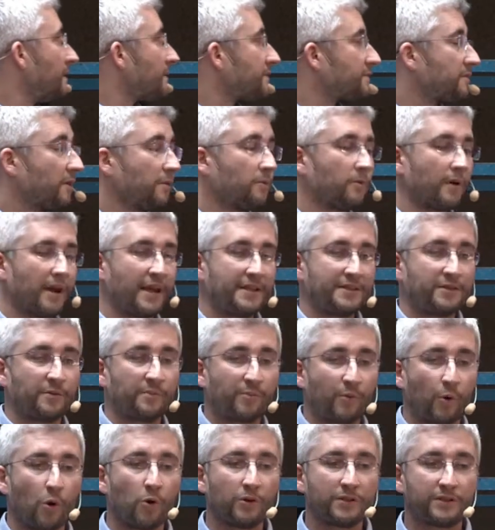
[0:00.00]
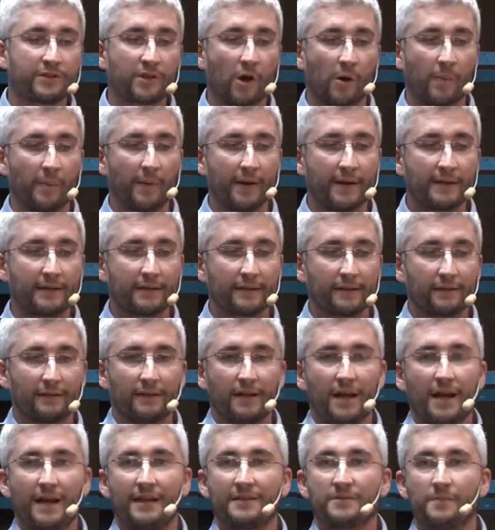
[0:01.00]
So it's a broad topic.
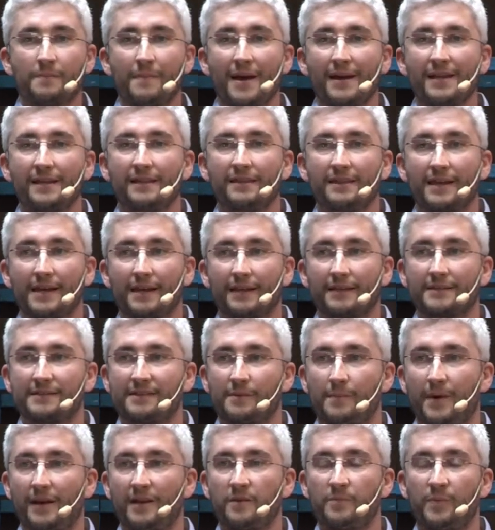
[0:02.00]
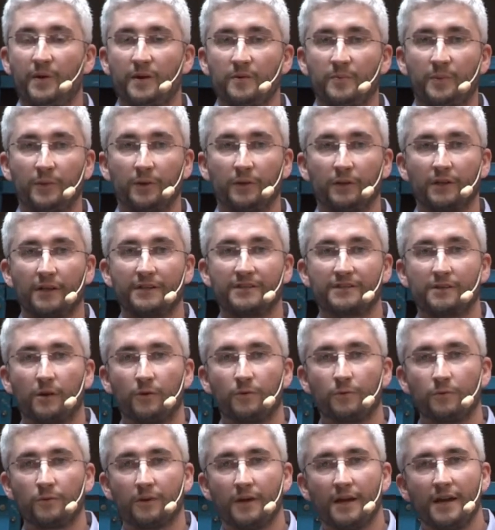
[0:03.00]
It's many things to many people. And
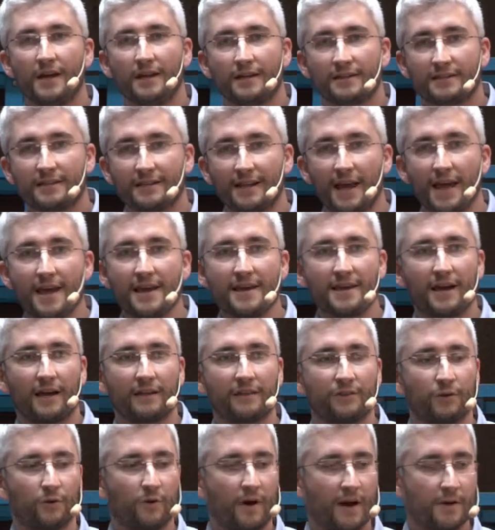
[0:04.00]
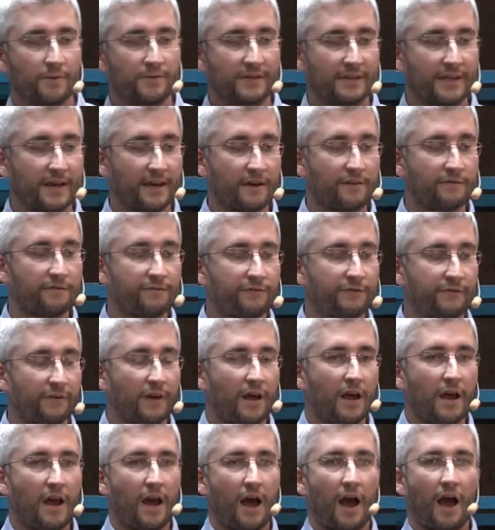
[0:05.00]
so today, I thought I would give
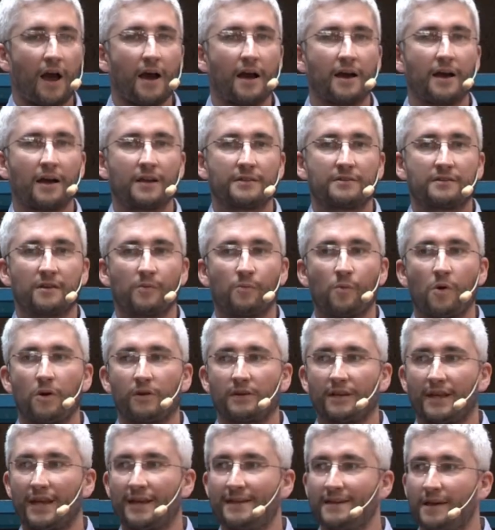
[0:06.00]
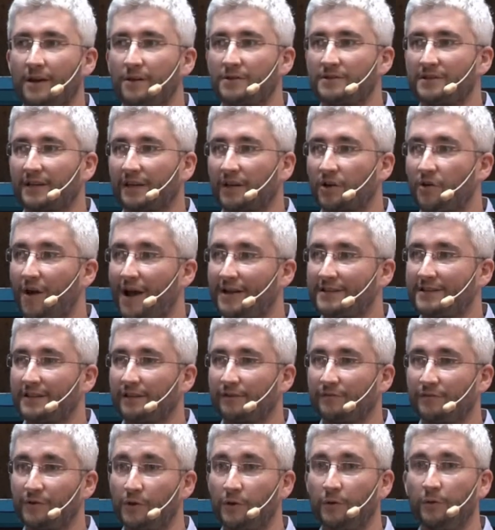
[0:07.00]
Uh, a somewhat
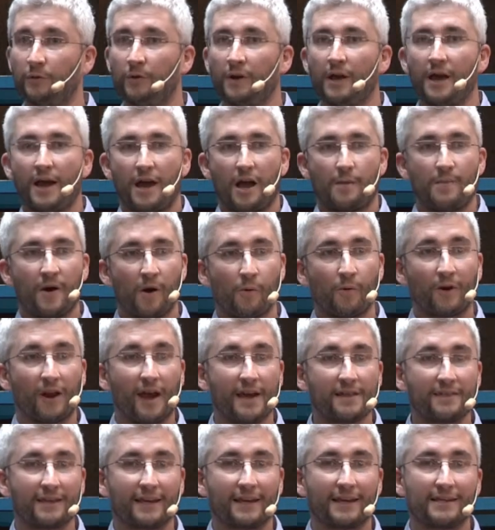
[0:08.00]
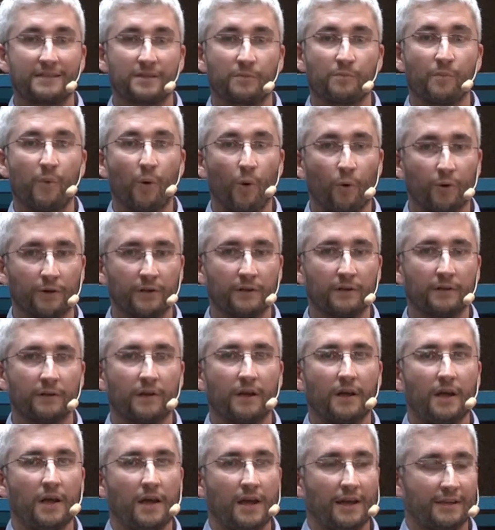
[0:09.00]
idiosyncratic view about what I think is important
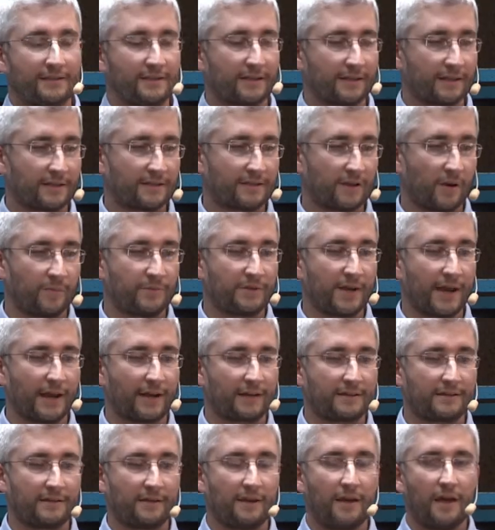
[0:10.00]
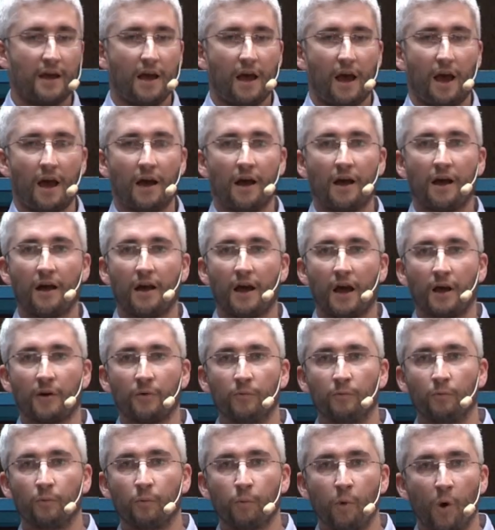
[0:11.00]
to the subject uh,
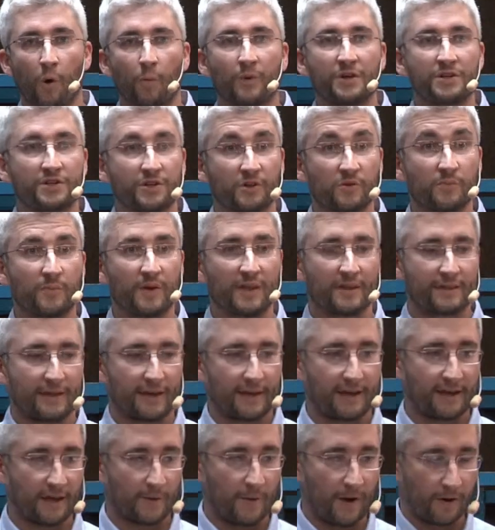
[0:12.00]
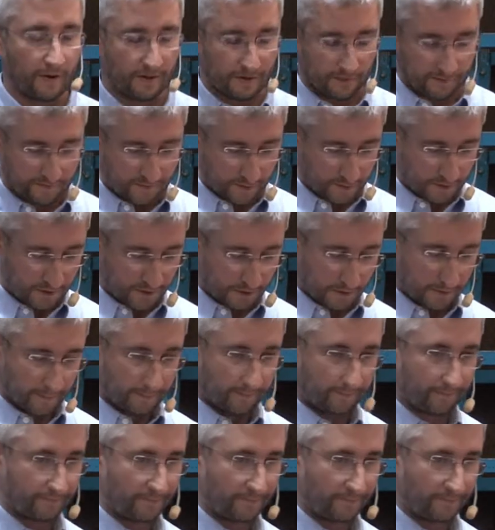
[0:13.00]
and what we should be thinking about in the future.